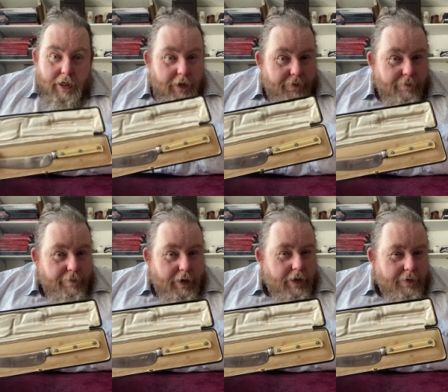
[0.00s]
If
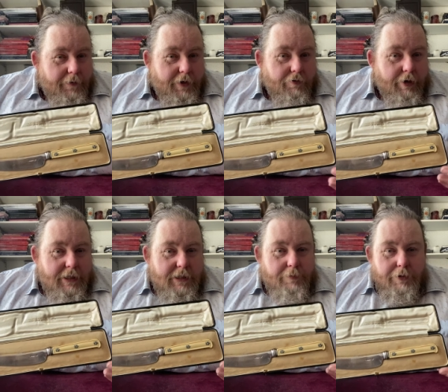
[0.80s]
an
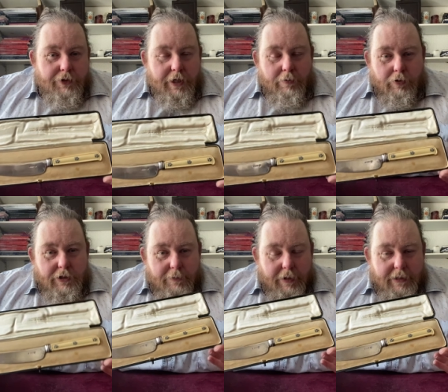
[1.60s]
accredited museum wants
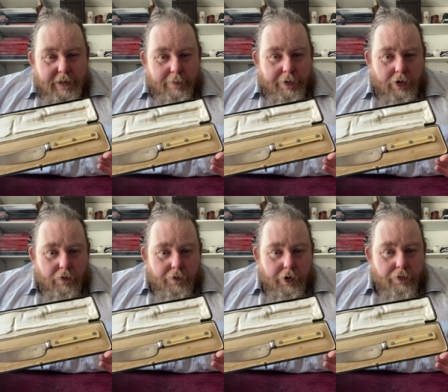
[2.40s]
to buy something
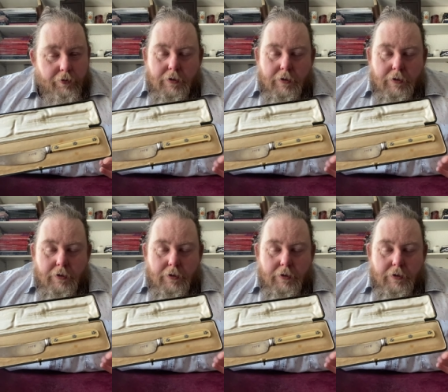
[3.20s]
off you,